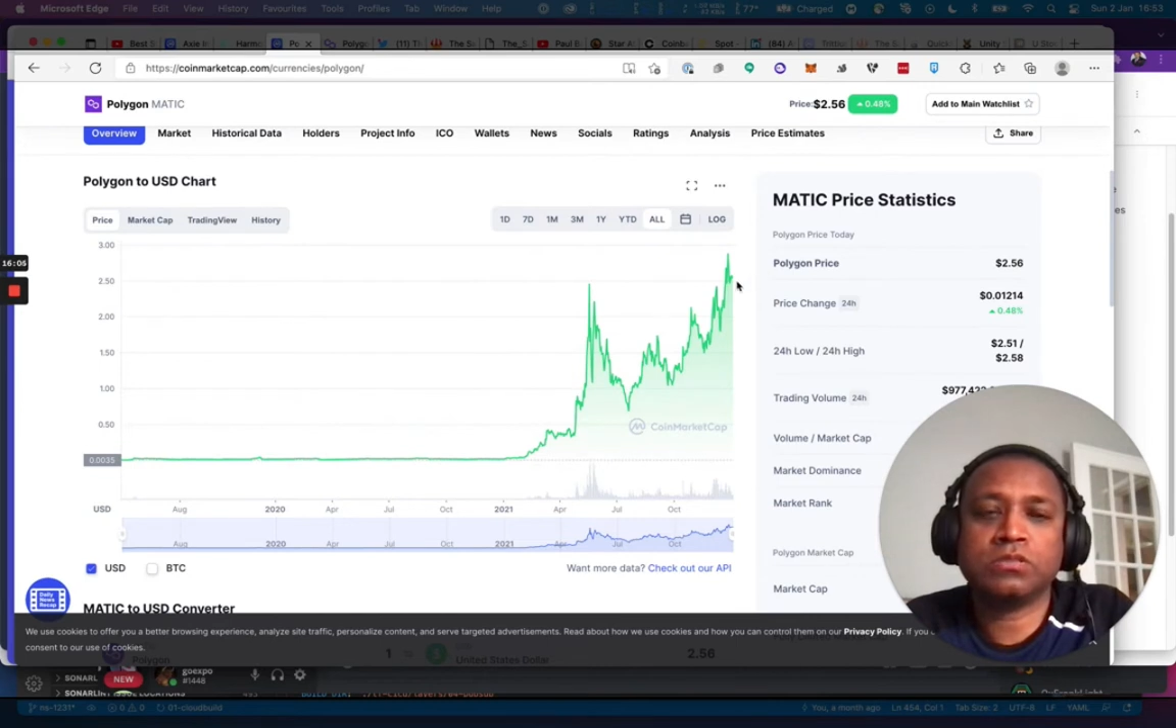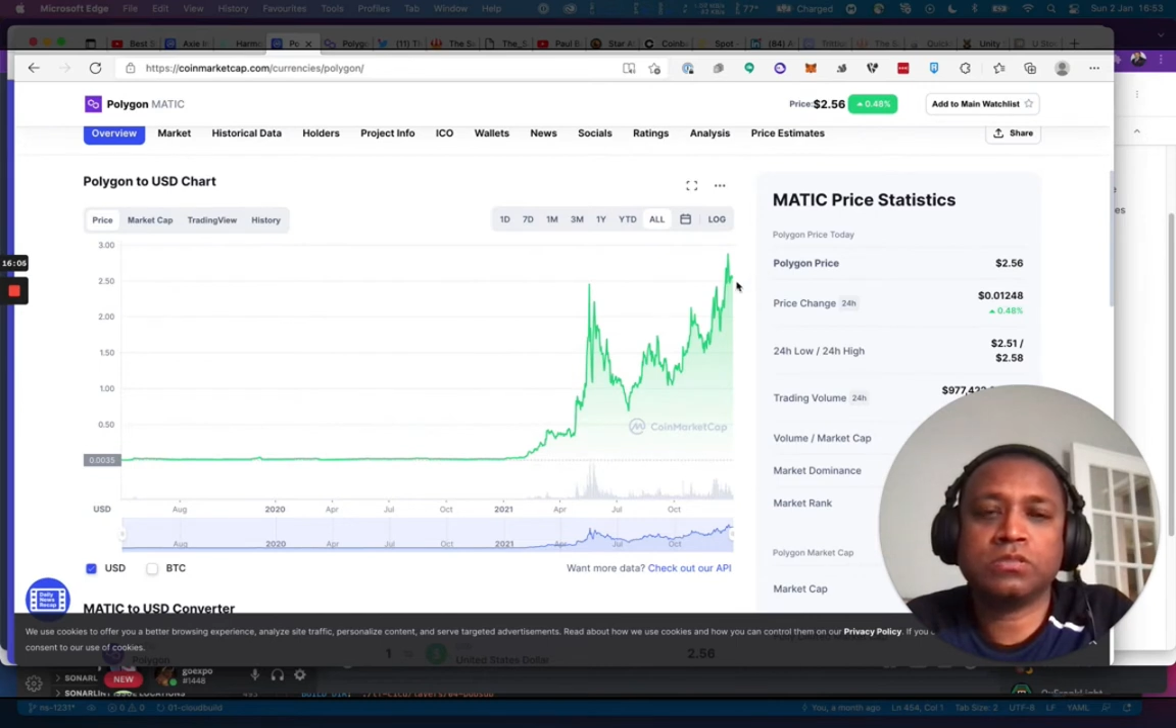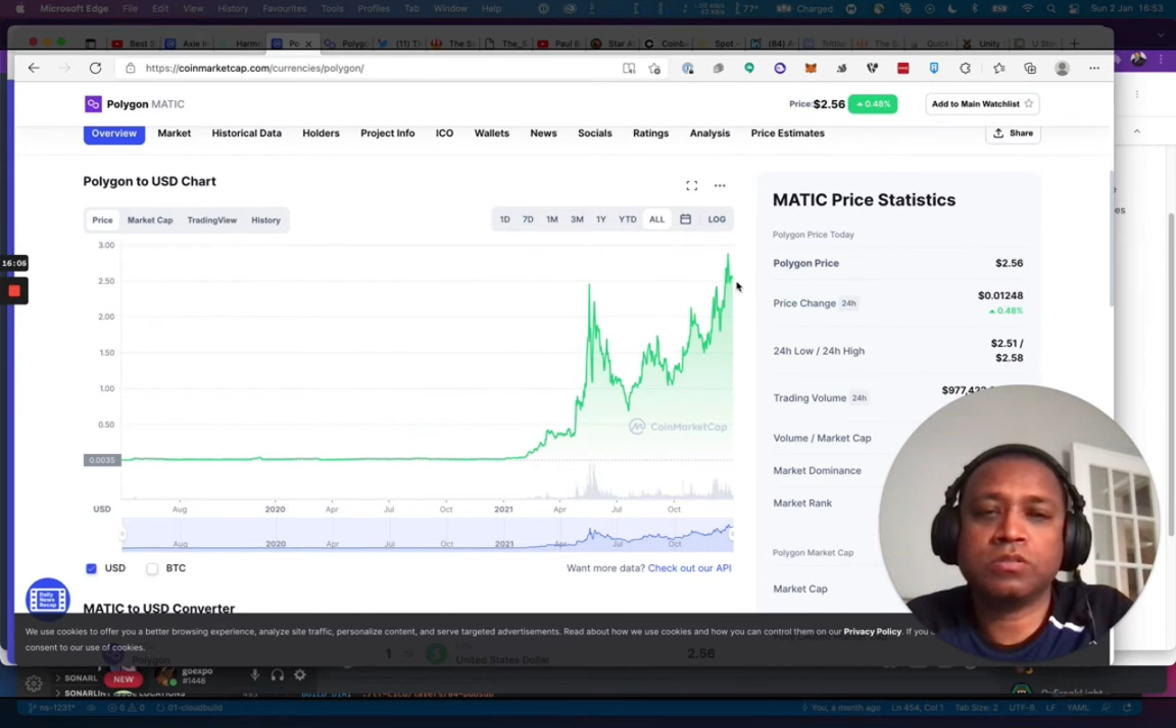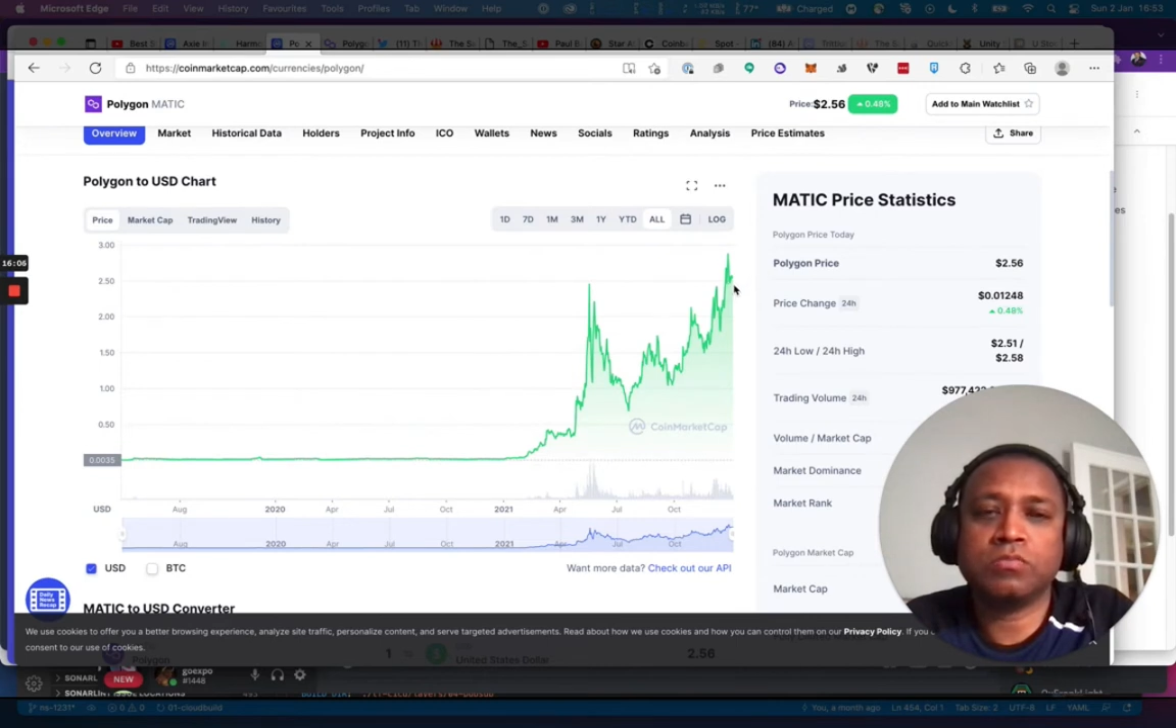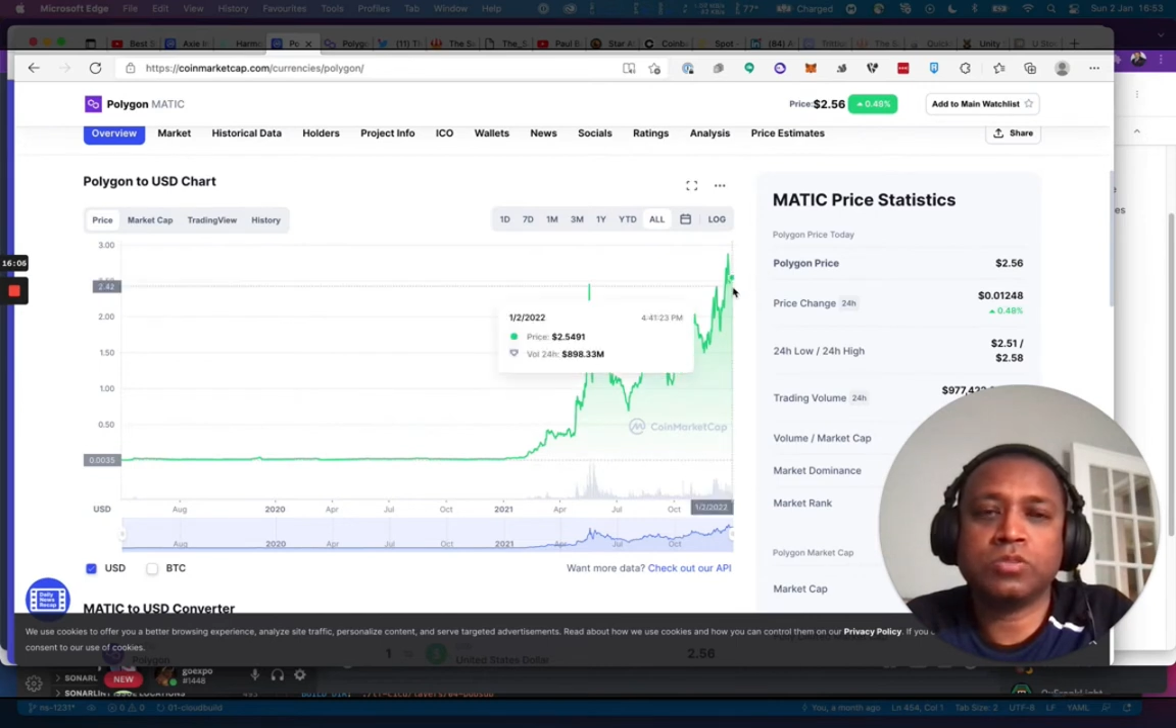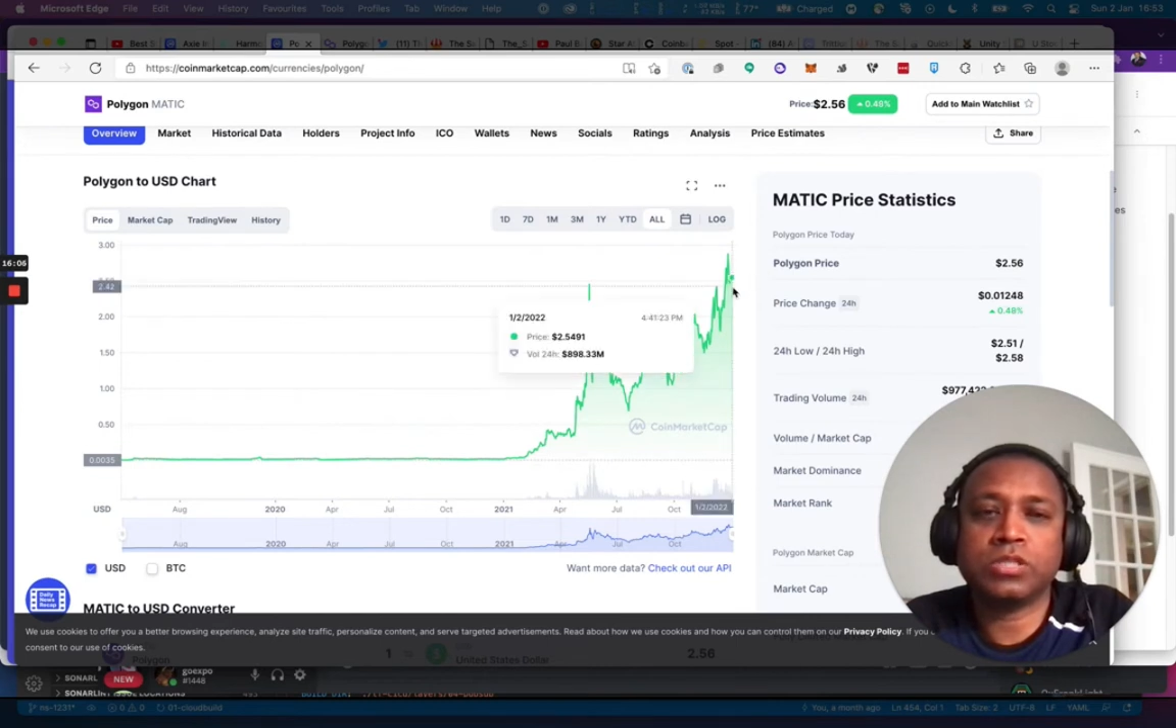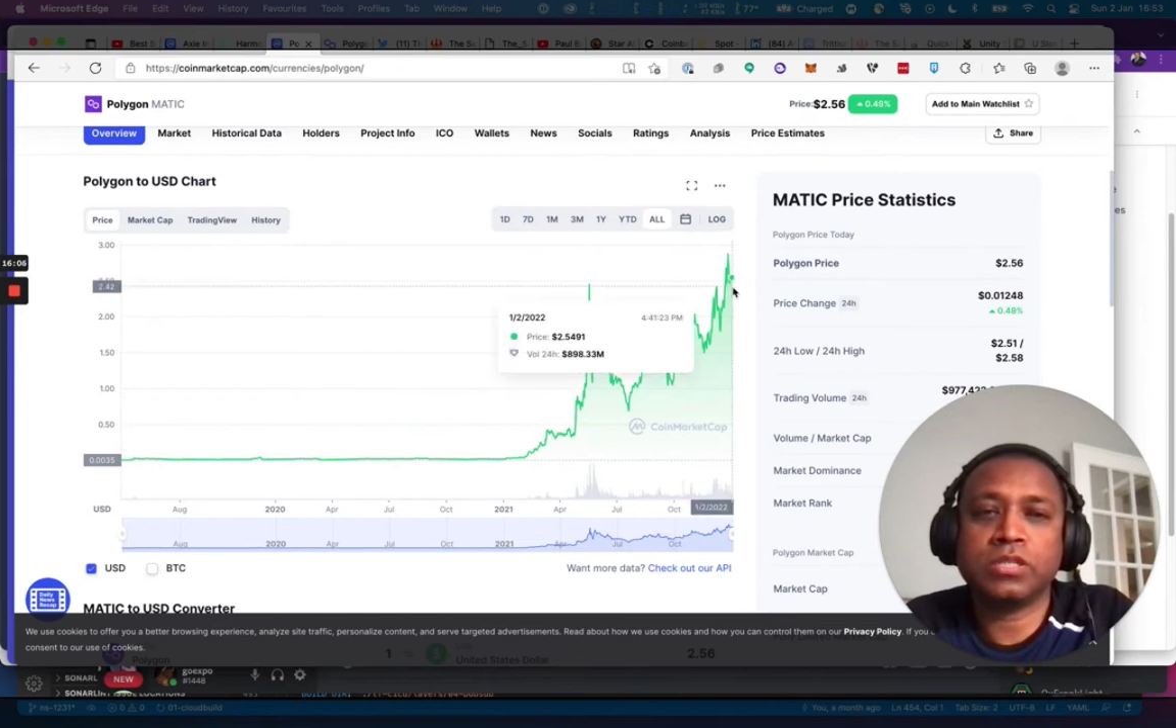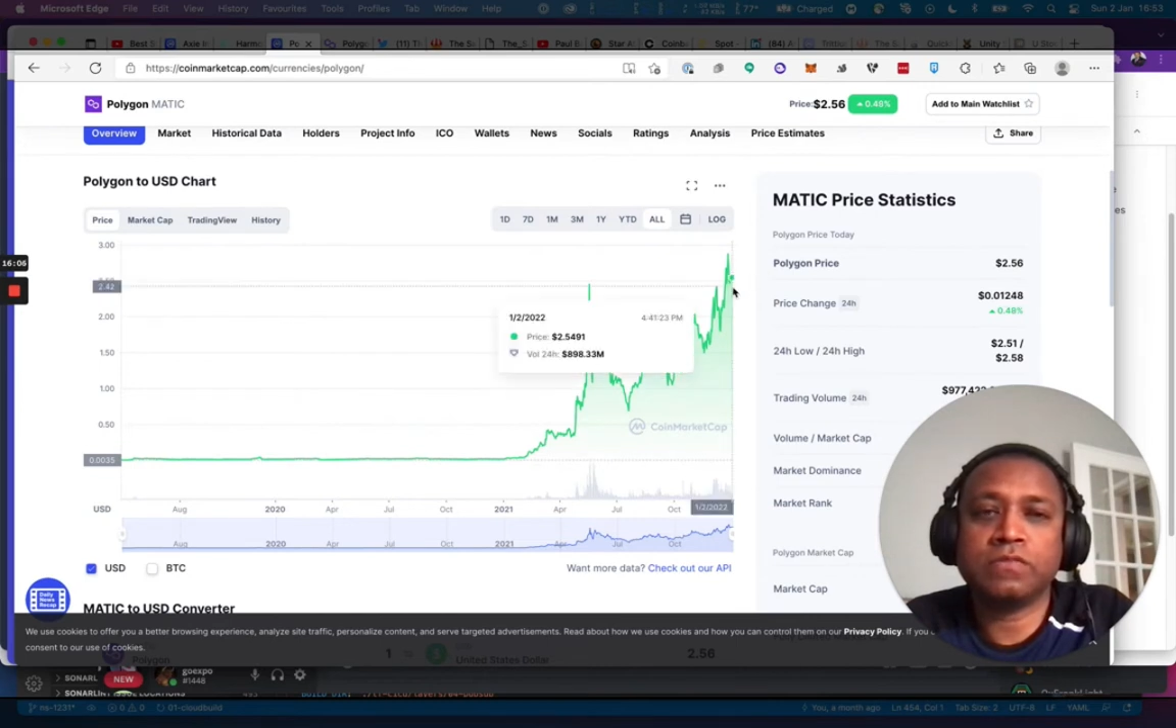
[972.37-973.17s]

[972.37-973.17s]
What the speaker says: It's almost like a